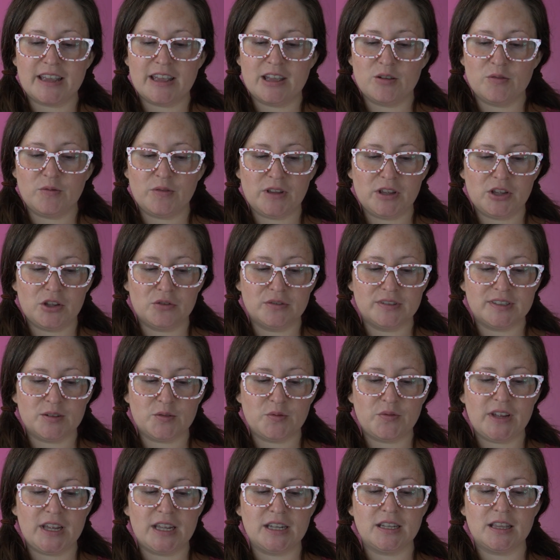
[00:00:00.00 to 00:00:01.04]
if you
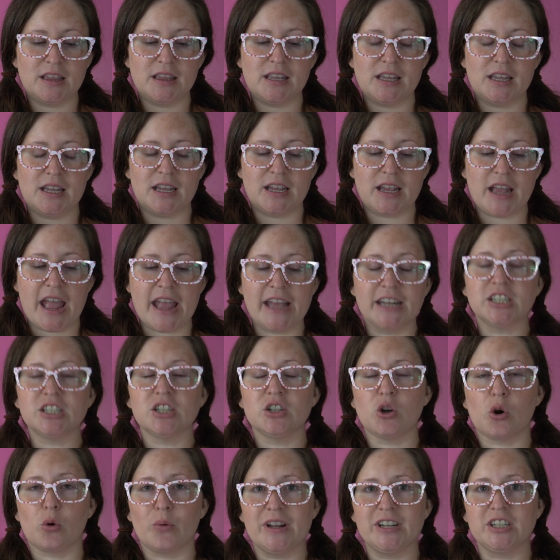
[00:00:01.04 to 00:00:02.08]
defeat the
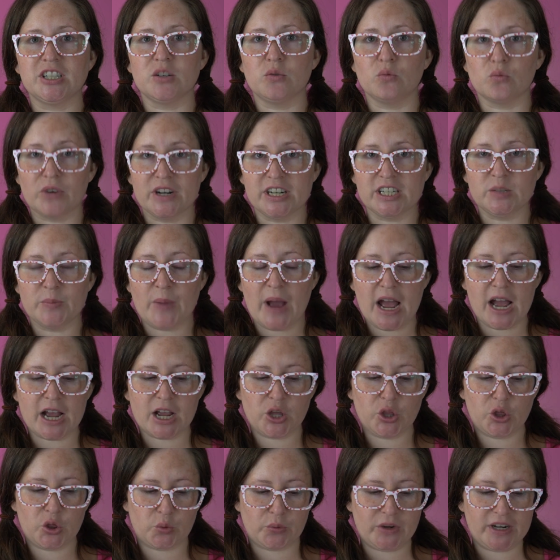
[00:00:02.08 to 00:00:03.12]
ancient Norwegian
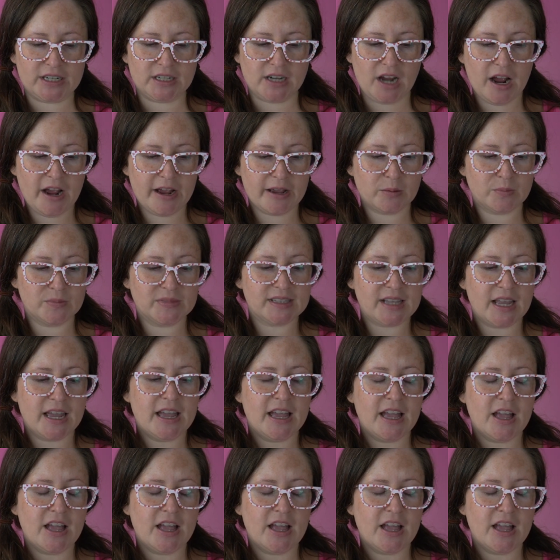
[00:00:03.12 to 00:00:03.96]
Ridgeback 3 times,